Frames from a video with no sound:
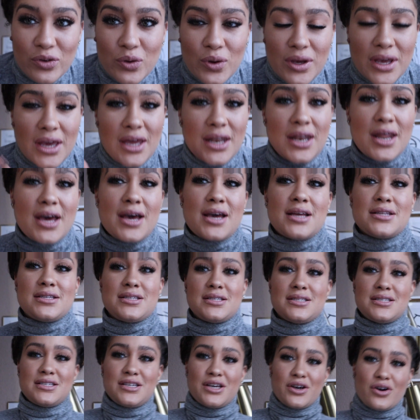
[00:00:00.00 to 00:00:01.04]
you cannot
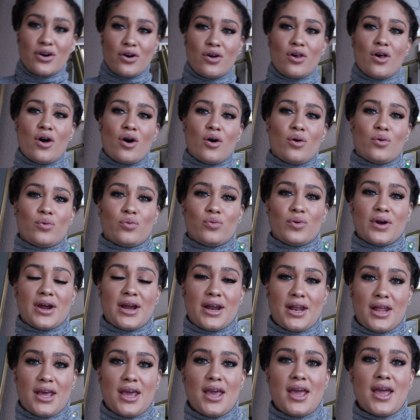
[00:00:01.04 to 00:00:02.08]
tell
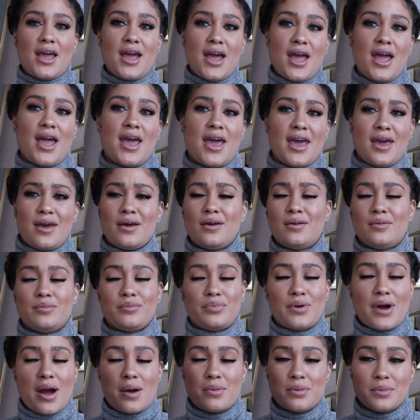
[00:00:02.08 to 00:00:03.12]
already, and
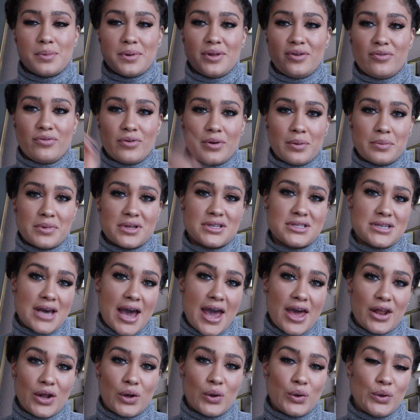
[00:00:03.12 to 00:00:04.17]
probably from the
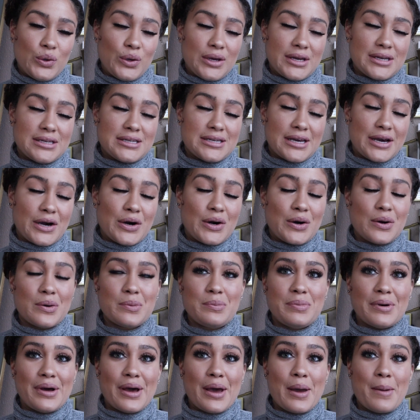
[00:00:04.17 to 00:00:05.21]
title you can tell,
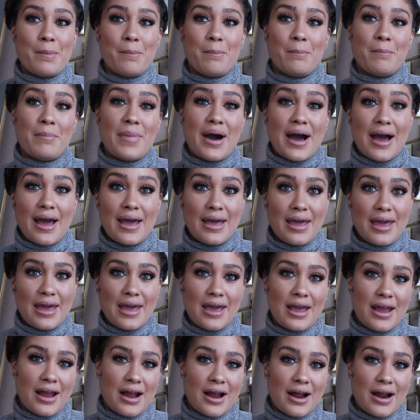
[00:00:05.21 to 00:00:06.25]
but my
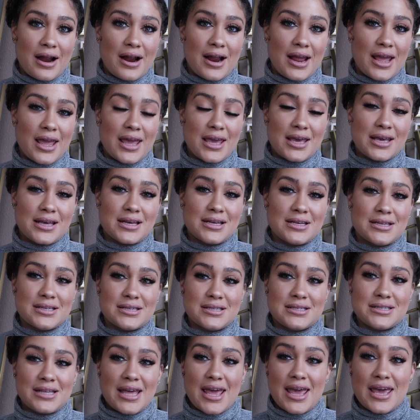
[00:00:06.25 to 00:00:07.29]
hair is
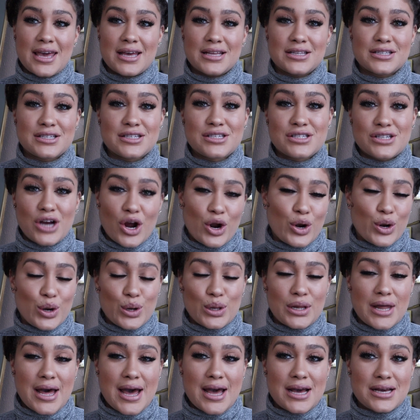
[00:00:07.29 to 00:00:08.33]
in starter
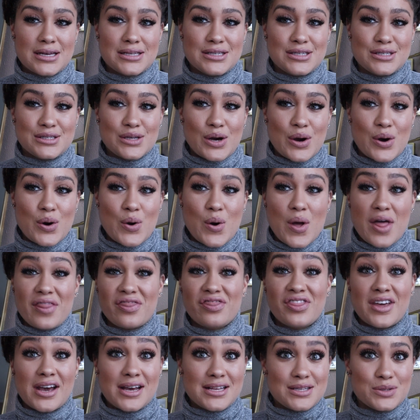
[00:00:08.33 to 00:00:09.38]
locks. So
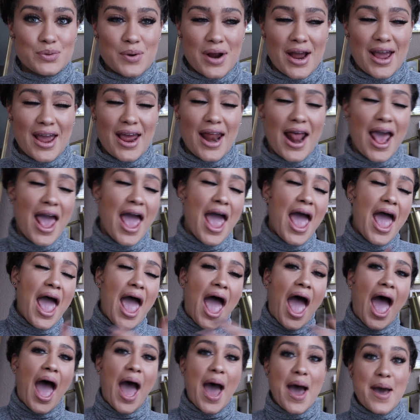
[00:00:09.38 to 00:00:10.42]
that's right,
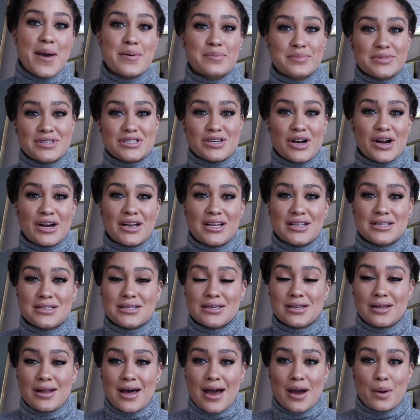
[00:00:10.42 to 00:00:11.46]
I'm starting
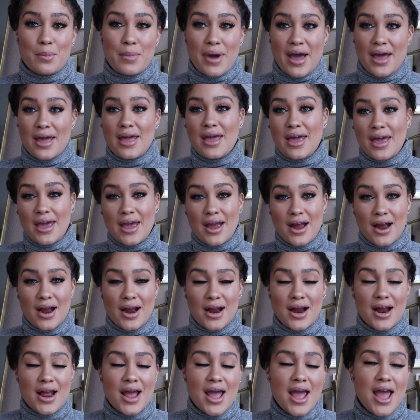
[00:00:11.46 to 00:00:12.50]
to lock my
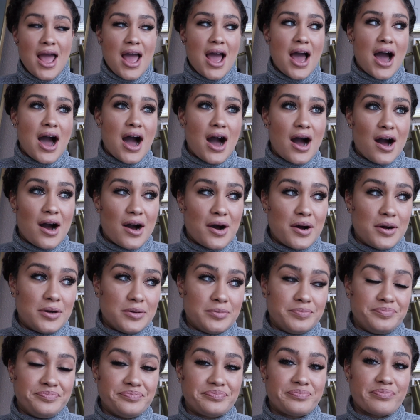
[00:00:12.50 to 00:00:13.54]
hair.
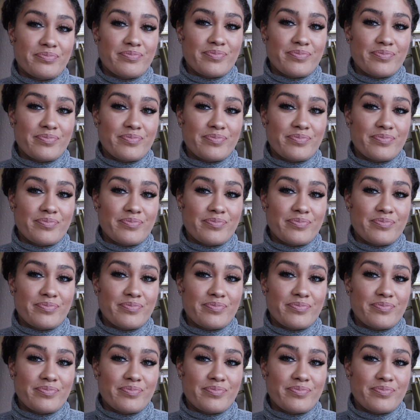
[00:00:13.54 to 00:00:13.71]
I'll